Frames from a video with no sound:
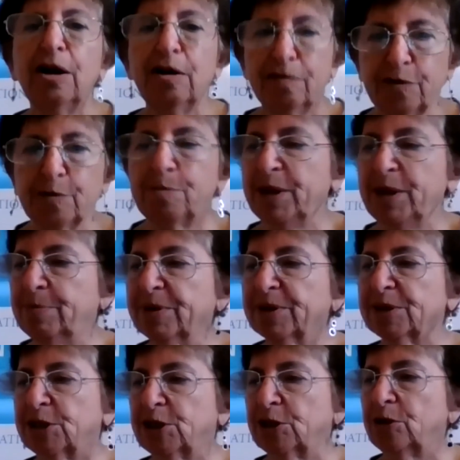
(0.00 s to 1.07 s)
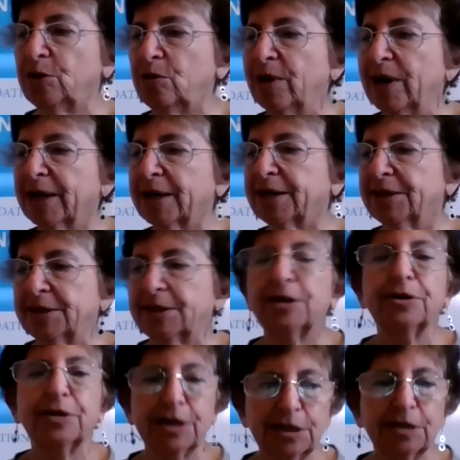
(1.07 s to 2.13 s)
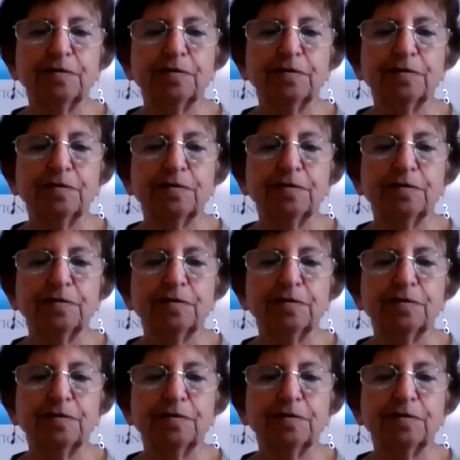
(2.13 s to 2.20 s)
for people to consider this